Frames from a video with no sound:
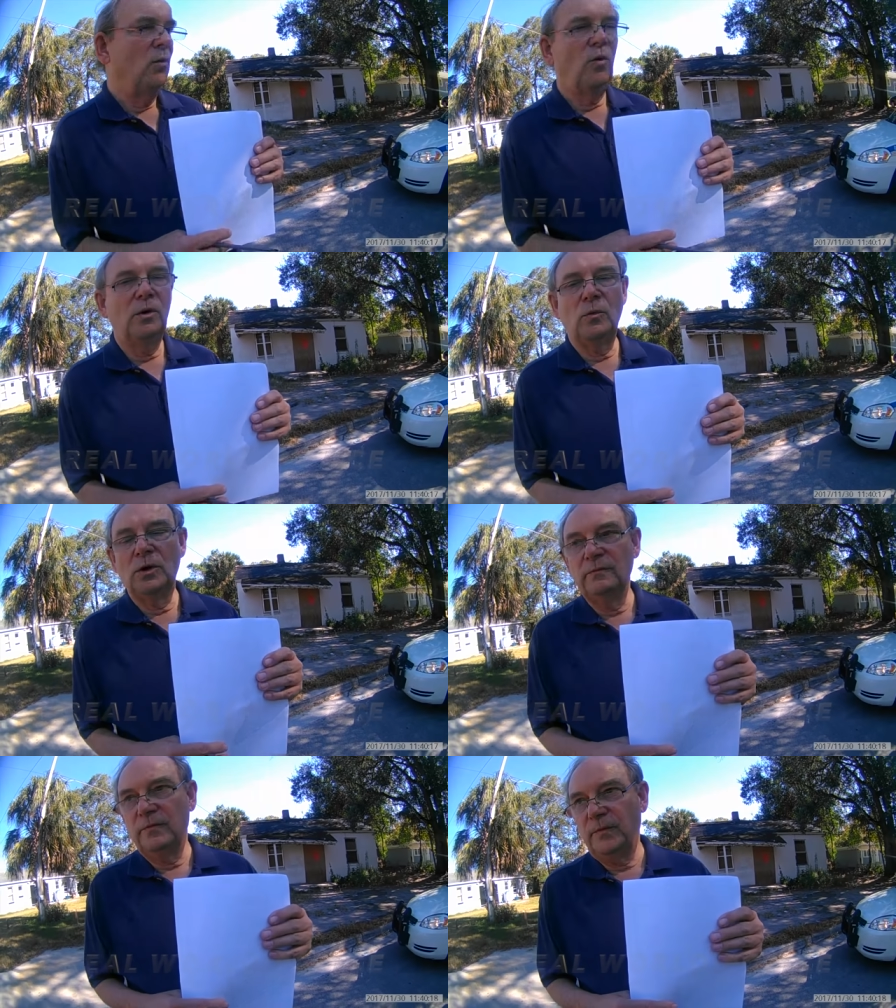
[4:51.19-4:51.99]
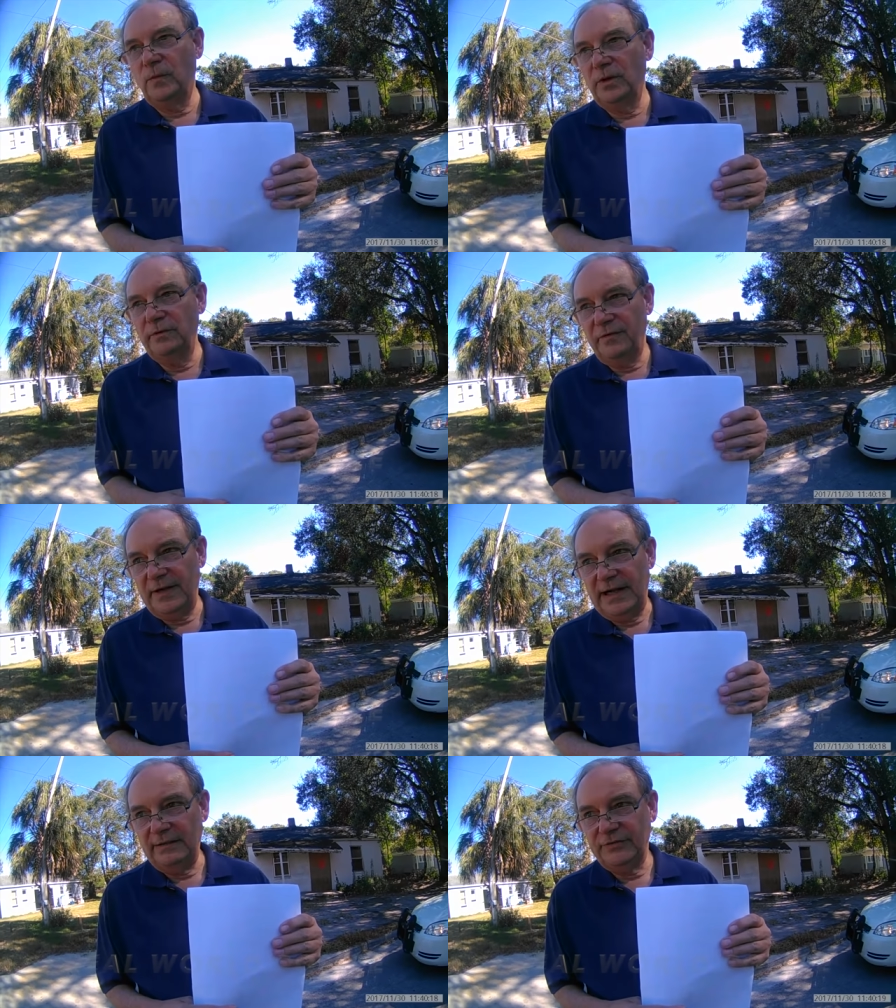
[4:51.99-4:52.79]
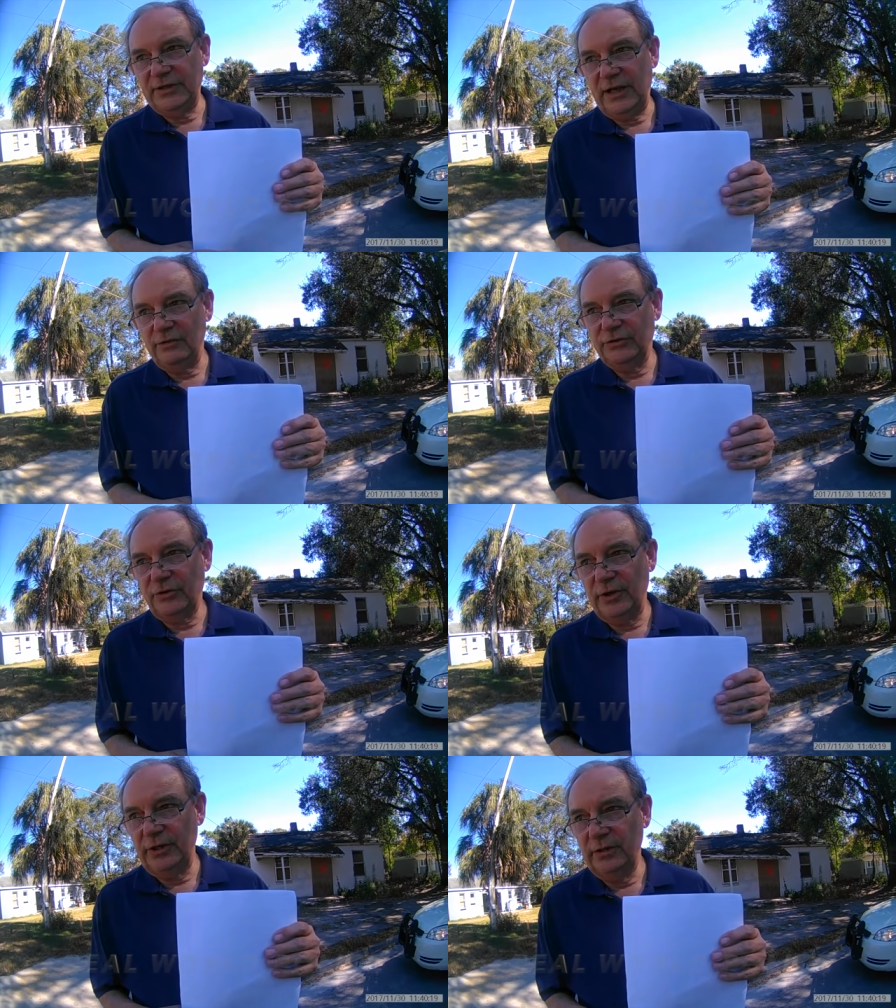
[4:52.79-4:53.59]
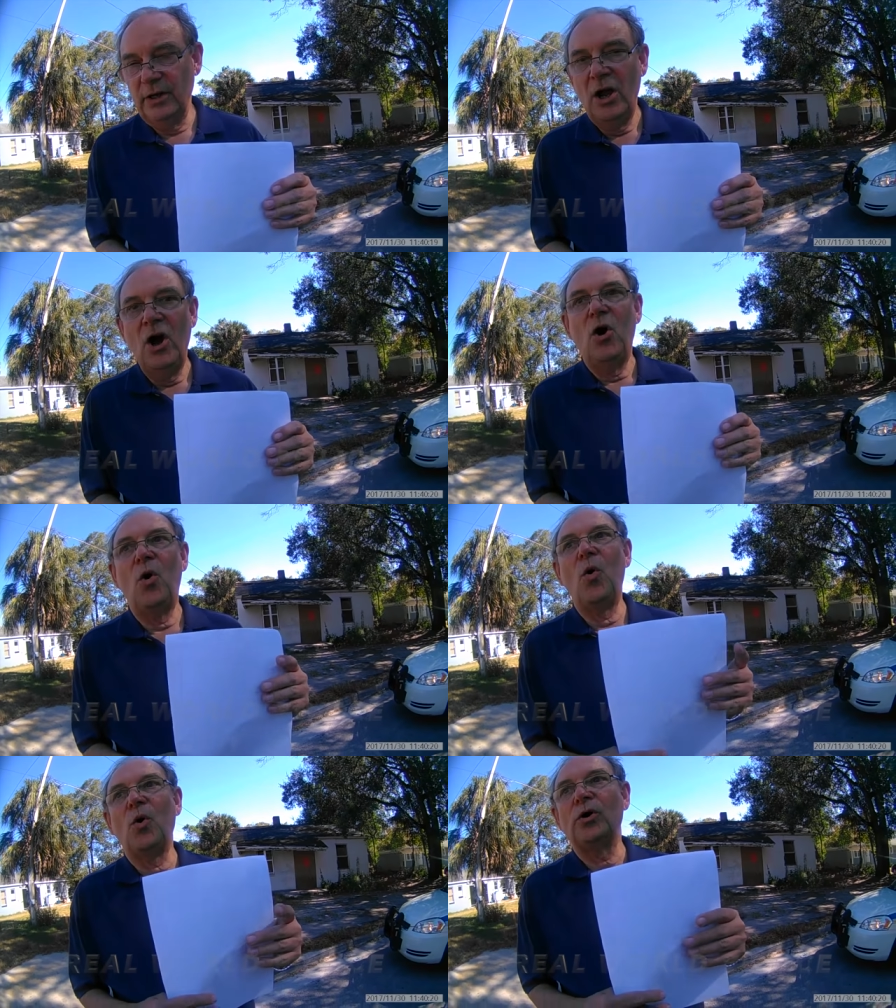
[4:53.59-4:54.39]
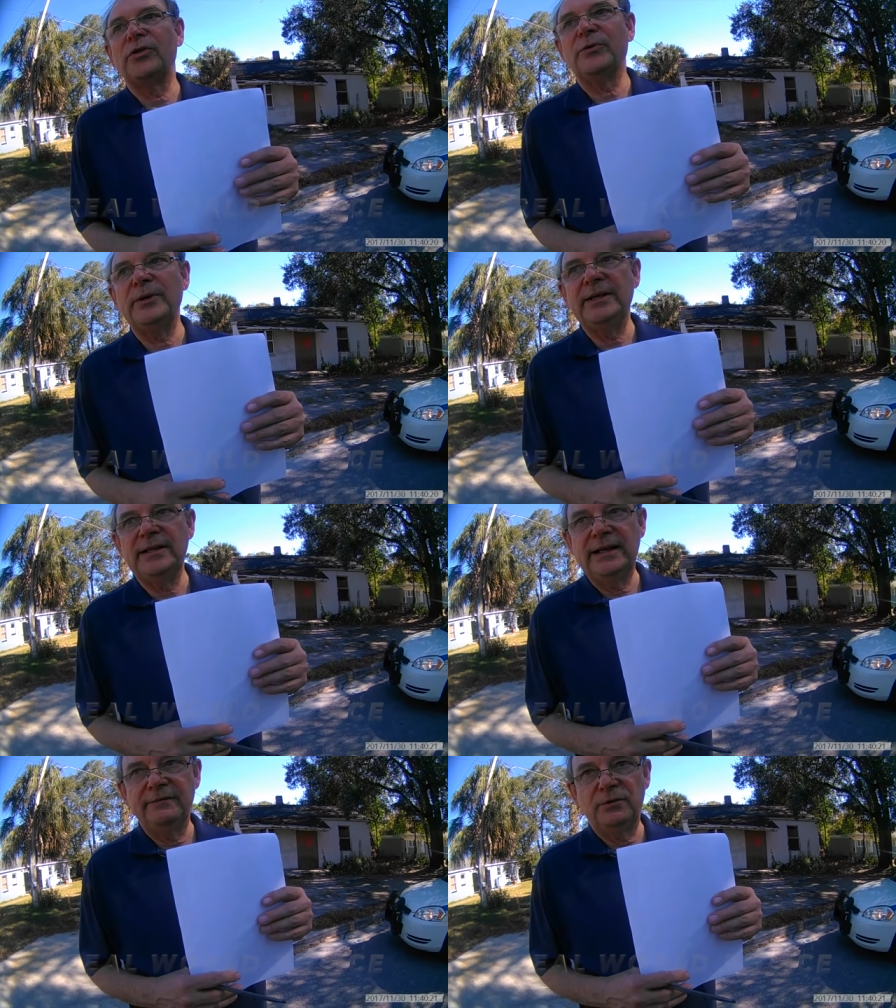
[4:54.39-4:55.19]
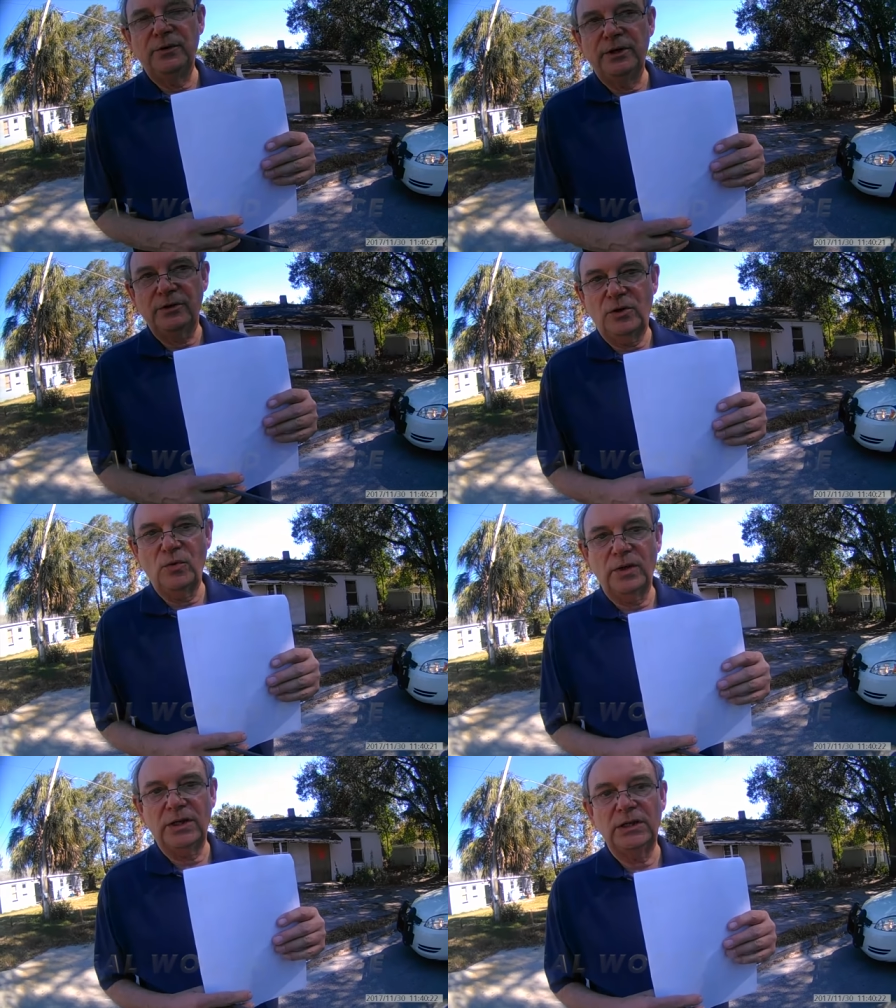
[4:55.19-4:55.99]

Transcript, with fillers: 1115 South 1115 West South Street or 311 Ritter Court.